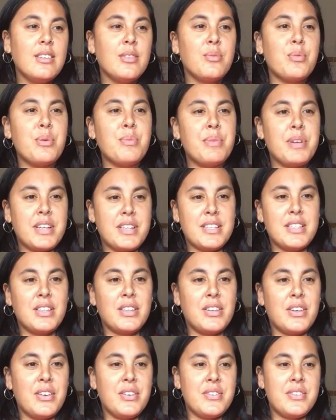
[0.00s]
went back to the
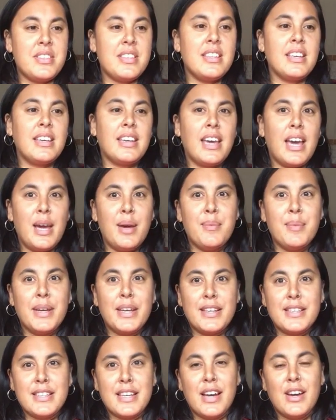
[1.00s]
coast, and then came
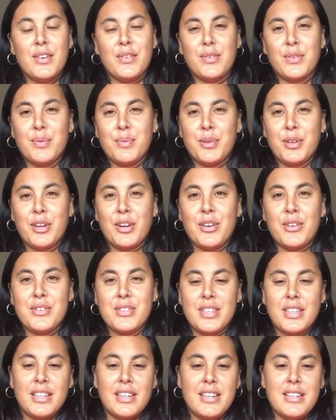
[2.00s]
back down from the coast,
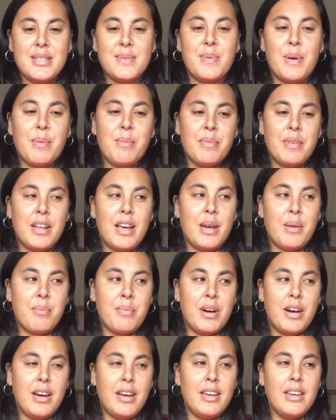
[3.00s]
and then I spent like
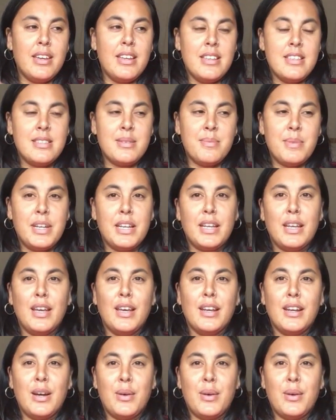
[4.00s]
my intermediate.